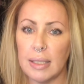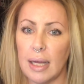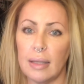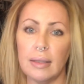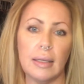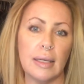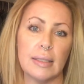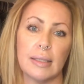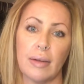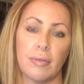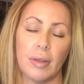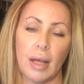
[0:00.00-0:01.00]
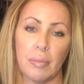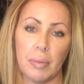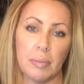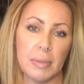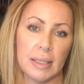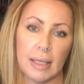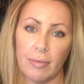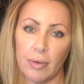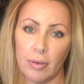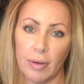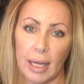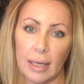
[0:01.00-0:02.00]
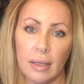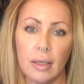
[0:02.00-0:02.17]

and the next after that might be 7 or 8.